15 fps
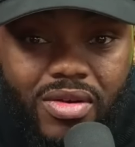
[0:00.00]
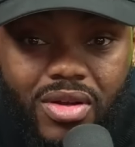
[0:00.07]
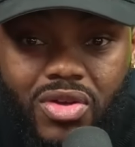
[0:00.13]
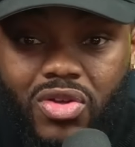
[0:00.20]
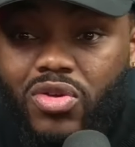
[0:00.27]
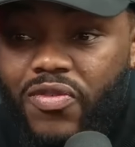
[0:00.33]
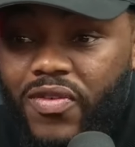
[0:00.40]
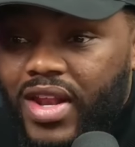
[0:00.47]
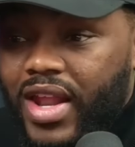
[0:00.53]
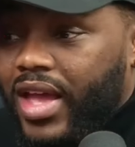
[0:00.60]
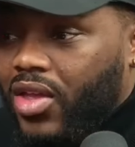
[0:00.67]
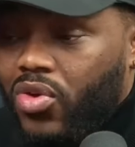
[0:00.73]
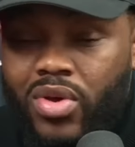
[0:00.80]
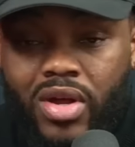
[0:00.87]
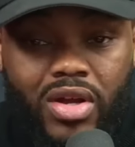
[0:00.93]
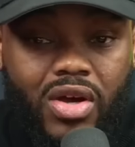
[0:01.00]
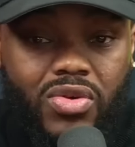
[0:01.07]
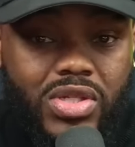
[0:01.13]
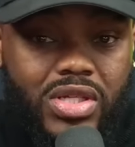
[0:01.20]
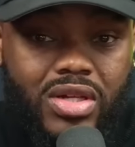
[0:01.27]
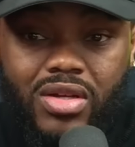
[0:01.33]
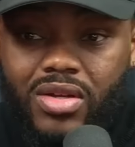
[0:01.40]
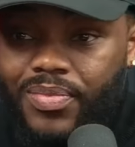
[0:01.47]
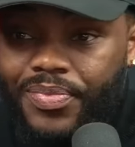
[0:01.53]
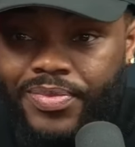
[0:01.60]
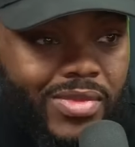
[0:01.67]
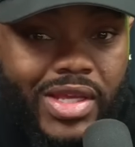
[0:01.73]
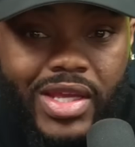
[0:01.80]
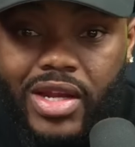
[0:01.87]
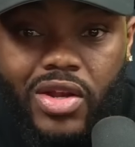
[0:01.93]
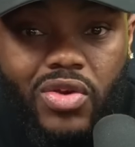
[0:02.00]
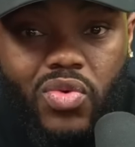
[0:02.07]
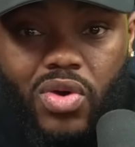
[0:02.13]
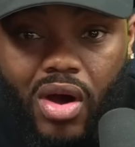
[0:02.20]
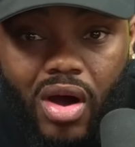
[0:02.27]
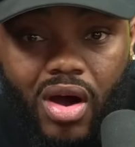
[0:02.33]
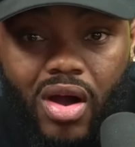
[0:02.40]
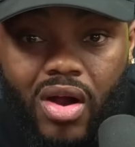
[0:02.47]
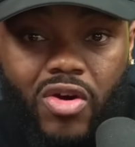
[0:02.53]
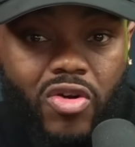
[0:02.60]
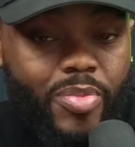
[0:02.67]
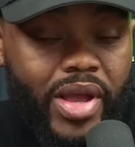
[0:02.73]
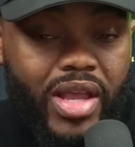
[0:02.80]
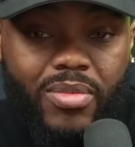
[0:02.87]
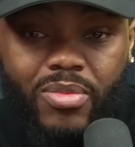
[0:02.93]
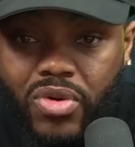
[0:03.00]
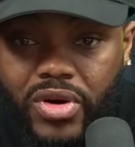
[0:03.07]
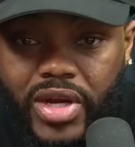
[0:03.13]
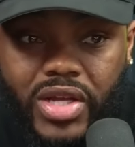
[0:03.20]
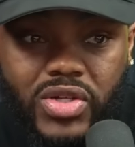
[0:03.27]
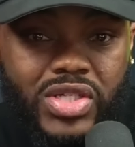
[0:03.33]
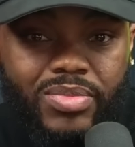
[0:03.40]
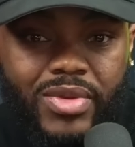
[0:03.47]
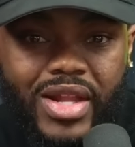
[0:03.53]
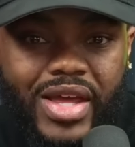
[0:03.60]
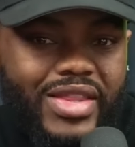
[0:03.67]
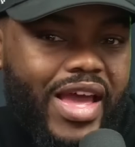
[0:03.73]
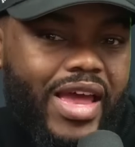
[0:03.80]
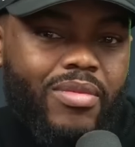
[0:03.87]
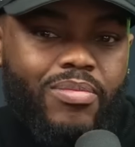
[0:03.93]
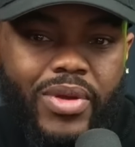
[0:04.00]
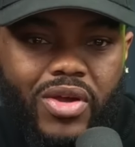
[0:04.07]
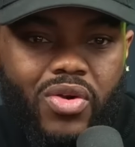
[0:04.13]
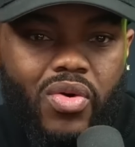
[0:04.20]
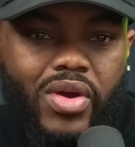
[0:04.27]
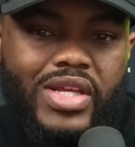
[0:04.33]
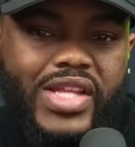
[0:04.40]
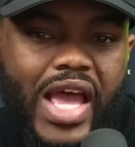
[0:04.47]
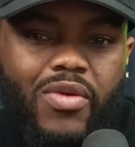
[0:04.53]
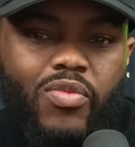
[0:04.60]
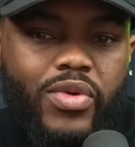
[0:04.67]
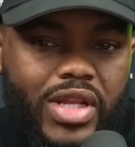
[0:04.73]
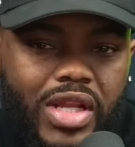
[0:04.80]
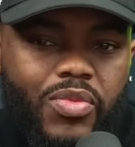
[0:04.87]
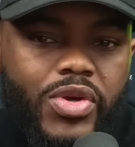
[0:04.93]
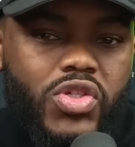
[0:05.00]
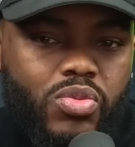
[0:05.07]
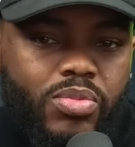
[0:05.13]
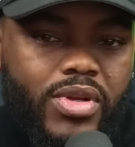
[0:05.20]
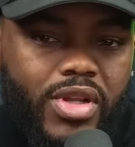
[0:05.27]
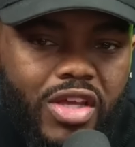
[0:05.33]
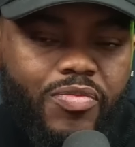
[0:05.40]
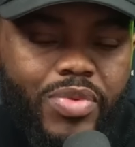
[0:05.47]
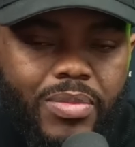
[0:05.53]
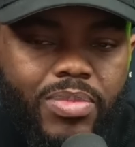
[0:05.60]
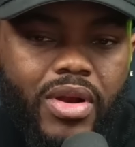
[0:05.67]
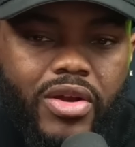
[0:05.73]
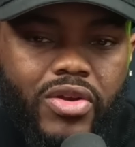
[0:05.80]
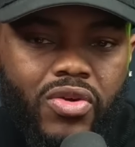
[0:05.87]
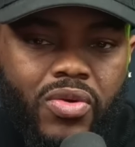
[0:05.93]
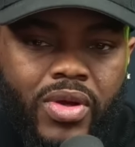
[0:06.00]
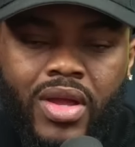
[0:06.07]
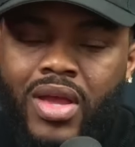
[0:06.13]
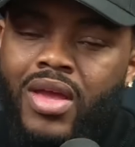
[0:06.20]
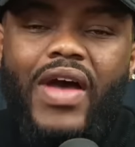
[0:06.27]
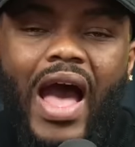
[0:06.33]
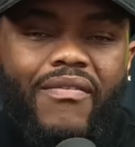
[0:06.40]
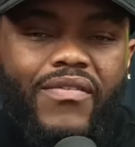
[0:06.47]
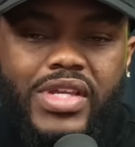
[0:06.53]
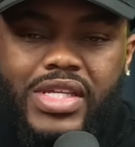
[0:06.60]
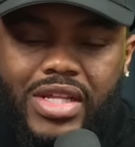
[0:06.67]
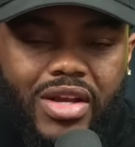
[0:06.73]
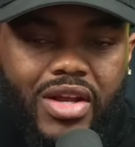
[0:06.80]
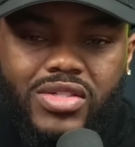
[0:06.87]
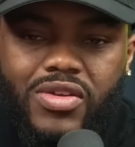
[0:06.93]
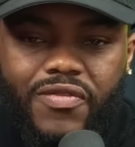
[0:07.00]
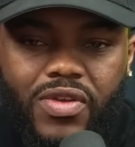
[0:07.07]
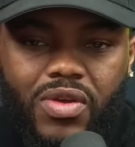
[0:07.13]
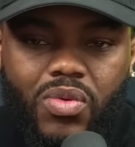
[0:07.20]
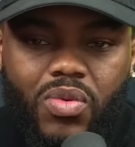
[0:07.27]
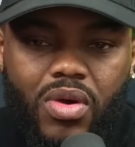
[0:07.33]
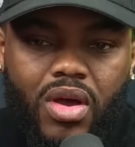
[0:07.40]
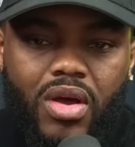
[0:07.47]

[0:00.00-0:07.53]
Do you feel like you're going to go to get a new car or pay your mortgage or something like that in Bitcoin? Is that really what you believe people are doing? Obviously, there's a few.